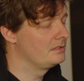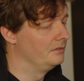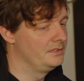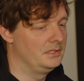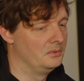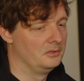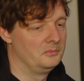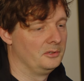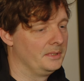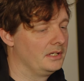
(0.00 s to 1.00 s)
obviously
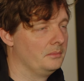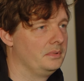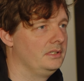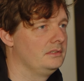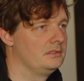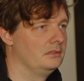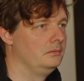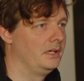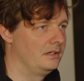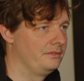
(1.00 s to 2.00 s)
we're a big company, so
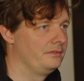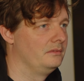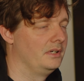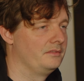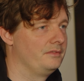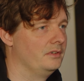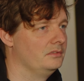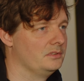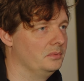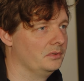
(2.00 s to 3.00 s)
we have full
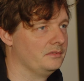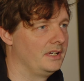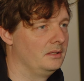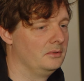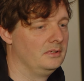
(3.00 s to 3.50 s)
support available.